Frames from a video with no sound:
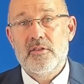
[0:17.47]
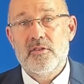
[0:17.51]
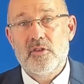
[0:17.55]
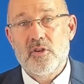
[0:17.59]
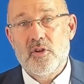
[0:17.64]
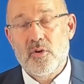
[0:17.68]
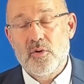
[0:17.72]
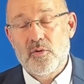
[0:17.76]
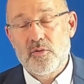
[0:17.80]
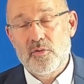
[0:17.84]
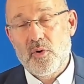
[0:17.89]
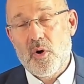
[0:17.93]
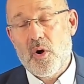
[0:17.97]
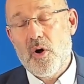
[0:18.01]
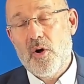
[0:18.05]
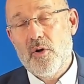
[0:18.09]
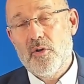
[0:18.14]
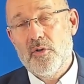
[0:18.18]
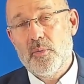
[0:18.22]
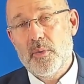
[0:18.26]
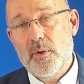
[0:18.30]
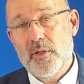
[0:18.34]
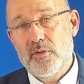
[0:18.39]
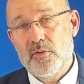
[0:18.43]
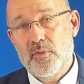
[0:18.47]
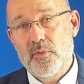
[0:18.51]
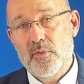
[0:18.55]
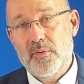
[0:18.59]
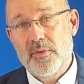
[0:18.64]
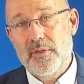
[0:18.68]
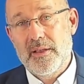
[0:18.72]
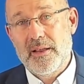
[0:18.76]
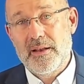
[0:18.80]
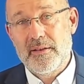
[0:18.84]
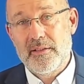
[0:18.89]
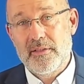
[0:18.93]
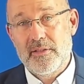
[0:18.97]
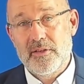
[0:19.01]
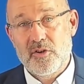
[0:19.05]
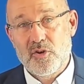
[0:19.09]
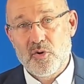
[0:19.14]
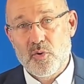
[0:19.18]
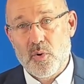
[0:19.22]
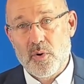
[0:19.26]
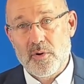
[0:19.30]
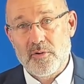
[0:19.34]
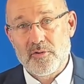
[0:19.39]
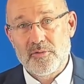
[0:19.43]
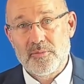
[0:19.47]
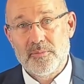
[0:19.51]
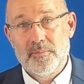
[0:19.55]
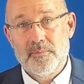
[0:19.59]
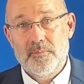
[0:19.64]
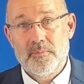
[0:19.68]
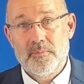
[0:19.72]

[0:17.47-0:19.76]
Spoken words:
to go all the way through the end of the course.